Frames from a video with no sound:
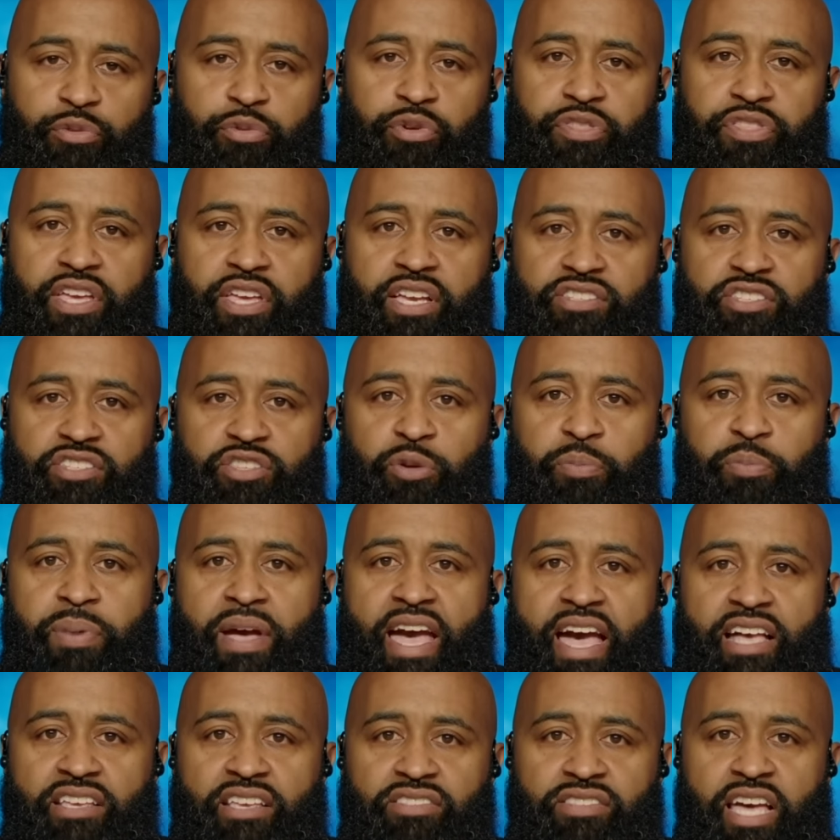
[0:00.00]
there were things in their
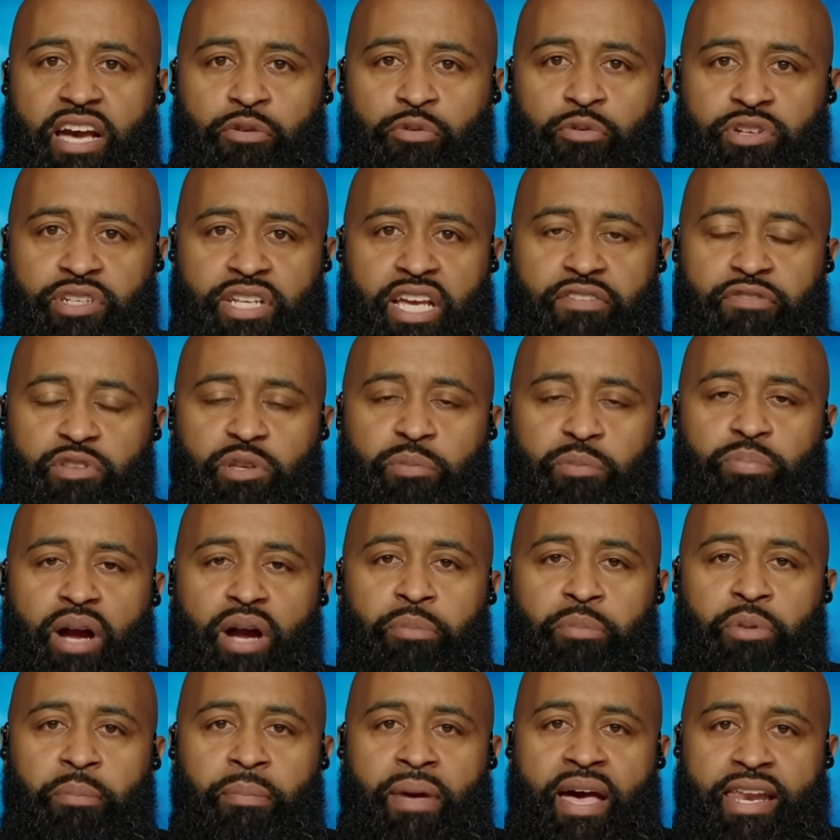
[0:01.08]
past that were definitely
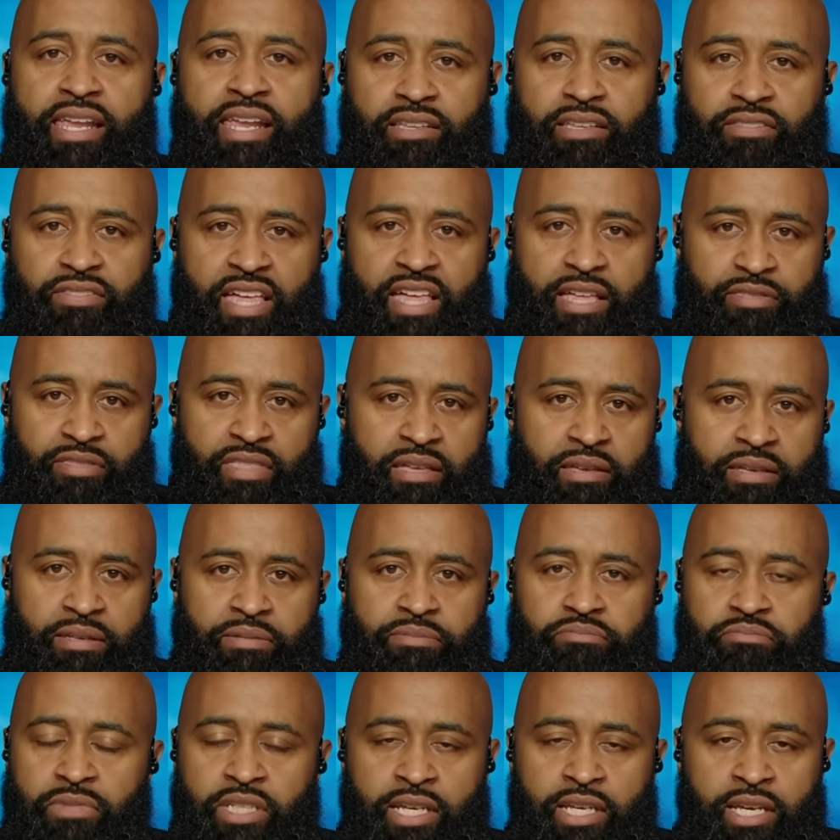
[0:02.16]
problematic that they